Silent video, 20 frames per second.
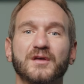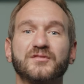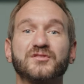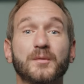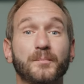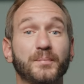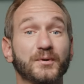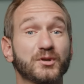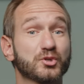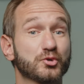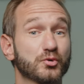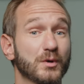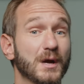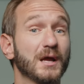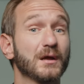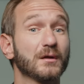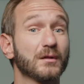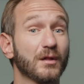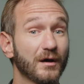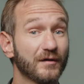the
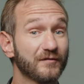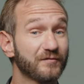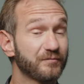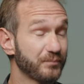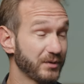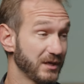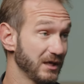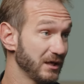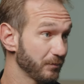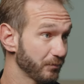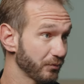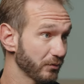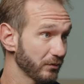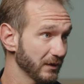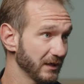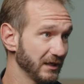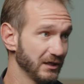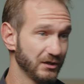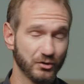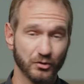betrayal of
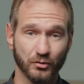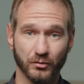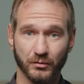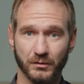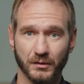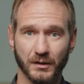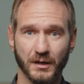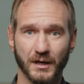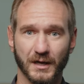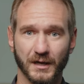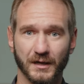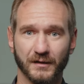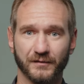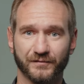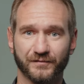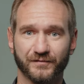people in your life.